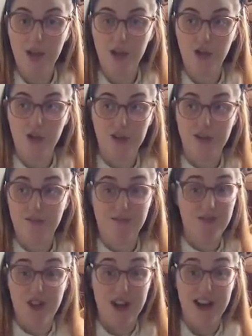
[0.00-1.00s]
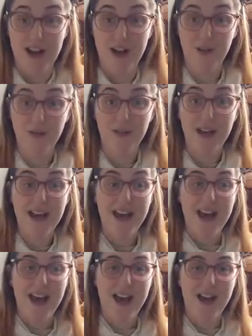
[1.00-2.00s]
Just turn it off.
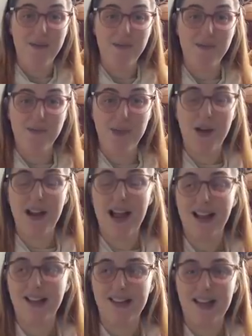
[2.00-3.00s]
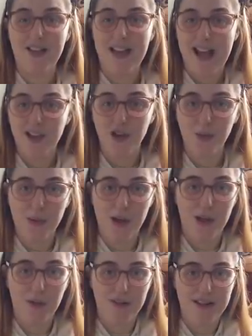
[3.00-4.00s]
But like I said, the actual
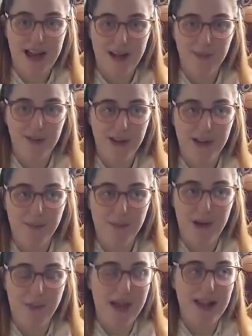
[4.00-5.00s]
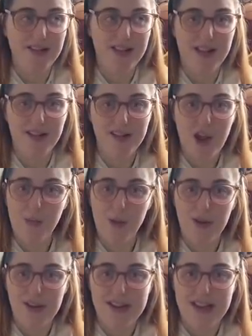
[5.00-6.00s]
birth was absolutely amazing, so
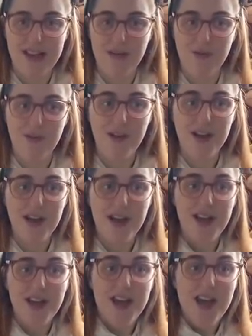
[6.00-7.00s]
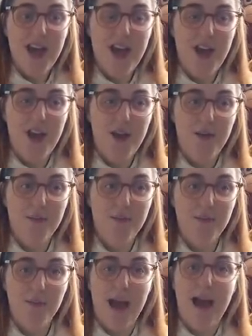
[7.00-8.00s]
positive. But
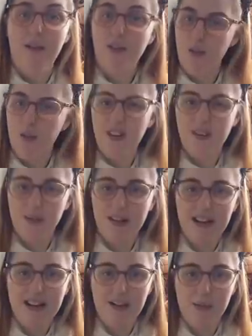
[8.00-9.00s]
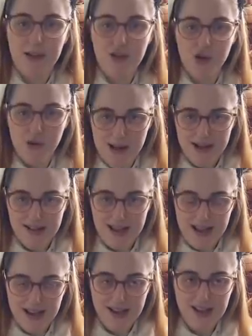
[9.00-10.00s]
afterwards was a little bit
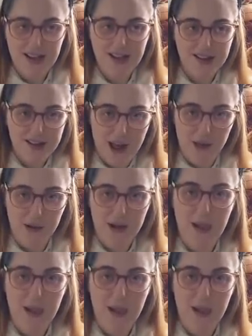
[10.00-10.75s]
traumatic. So